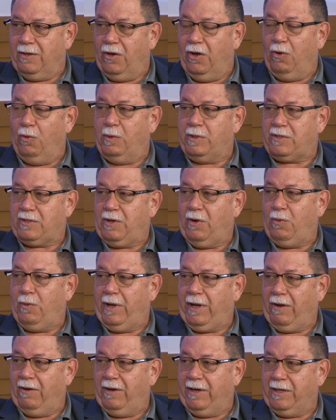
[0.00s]
Know what's
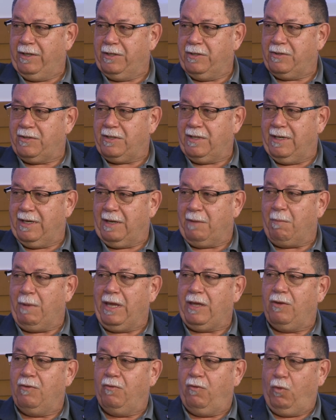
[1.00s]
going on in your city.
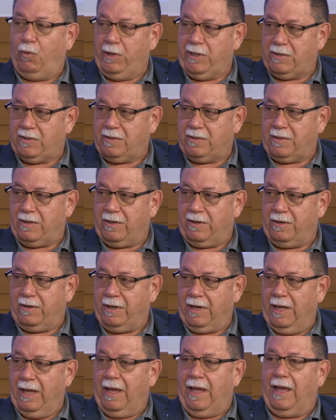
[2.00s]
Make your voices heard.